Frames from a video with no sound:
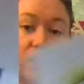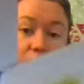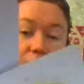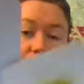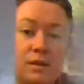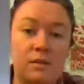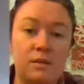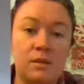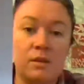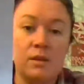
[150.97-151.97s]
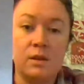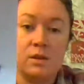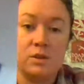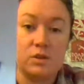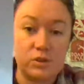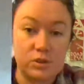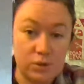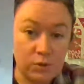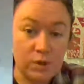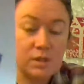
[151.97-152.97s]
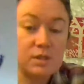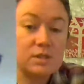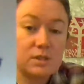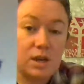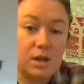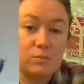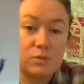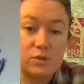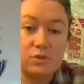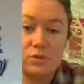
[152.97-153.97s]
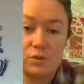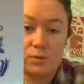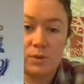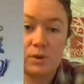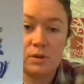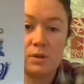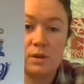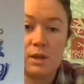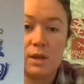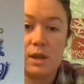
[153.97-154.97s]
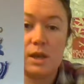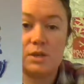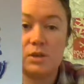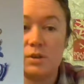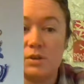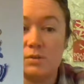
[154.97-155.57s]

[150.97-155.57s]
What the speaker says: hey, you need to stop what you're doing, and you need to